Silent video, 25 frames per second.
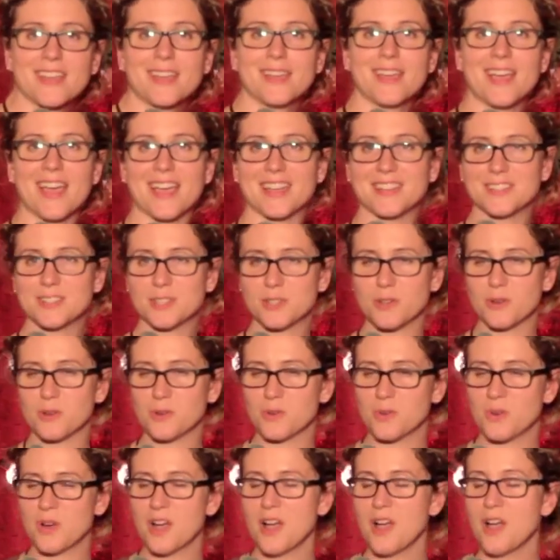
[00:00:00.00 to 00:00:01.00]
And
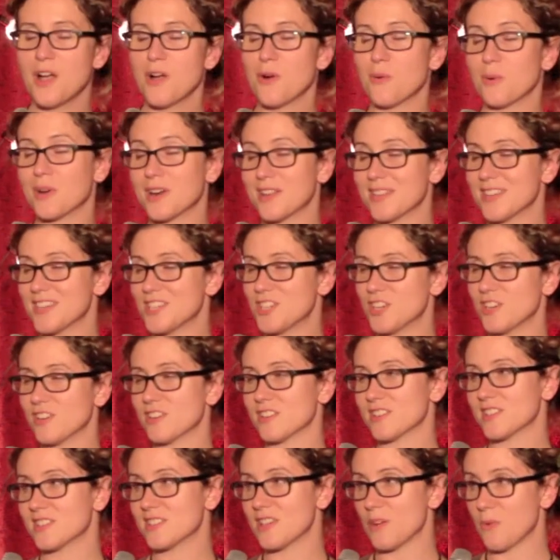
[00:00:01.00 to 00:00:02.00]
so one of the
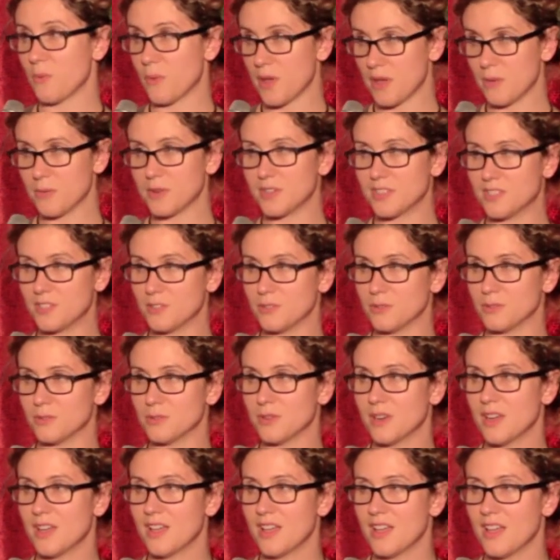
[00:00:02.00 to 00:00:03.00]
cheers that we would do,